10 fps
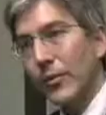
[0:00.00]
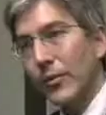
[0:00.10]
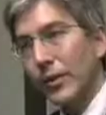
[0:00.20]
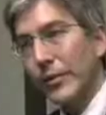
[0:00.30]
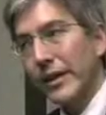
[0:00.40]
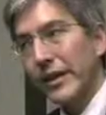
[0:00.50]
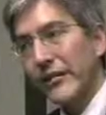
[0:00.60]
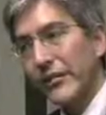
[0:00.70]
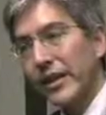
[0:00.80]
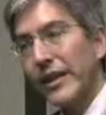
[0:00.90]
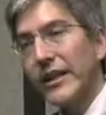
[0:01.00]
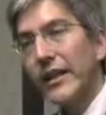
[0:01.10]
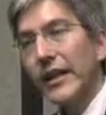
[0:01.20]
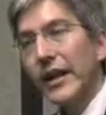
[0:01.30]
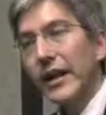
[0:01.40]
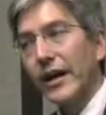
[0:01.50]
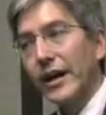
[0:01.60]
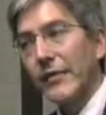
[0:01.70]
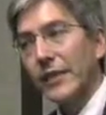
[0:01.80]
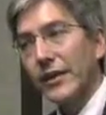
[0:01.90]
What we have seen
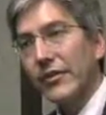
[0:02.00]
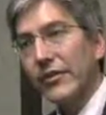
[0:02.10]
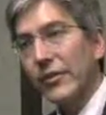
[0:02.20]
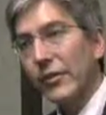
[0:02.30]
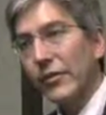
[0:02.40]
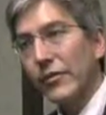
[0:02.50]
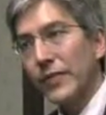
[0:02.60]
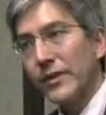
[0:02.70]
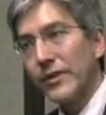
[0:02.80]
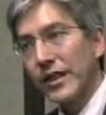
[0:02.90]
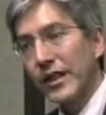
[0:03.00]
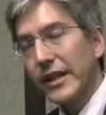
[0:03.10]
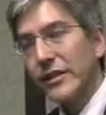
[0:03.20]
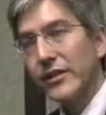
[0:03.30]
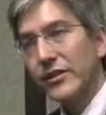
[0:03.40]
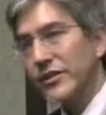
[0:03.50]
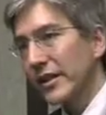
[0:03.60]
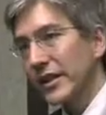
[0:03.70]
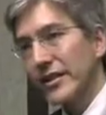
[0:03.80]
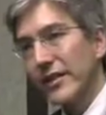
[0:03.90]
is that both have been studied. The
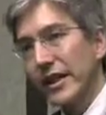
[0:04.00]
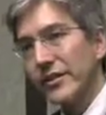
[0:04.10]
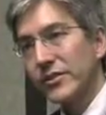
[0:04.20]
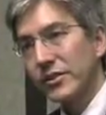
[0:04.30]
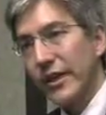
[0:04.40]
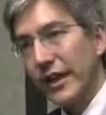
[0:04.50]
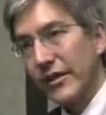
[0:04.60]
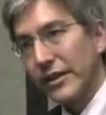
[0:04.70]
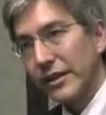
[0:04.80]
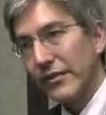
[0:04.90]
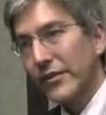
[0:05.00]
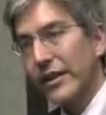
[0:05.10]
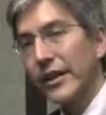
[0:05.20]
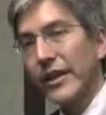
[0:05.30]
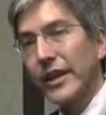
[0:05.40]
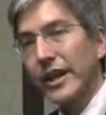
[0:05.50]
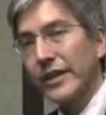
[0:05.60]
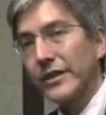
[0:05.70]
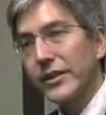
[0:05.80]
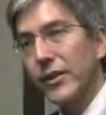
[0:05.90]
study designs are entirely different. I
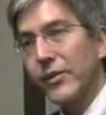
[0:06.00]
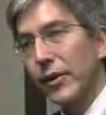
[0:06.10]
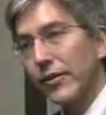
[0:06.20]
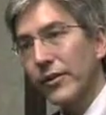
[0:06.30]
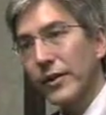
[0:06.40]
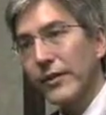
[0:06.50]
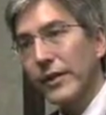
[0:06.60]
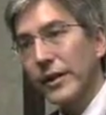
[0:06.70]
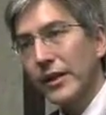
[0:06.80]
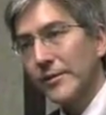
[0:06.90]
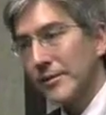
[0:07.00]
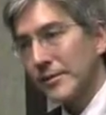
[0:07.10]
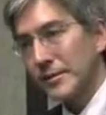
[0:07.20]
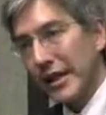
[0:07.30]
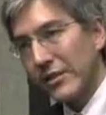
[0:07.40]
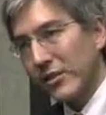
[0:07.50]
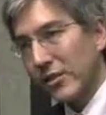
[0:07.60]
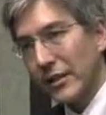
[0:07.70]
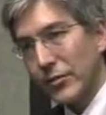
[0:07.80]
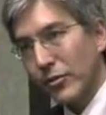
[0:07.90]
can tell you both are going to be a
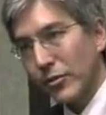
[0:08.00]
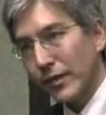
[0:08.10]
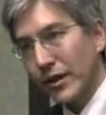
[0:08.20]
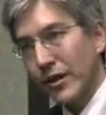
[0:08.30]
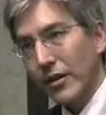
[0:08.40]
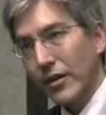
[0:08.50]
substantial improvement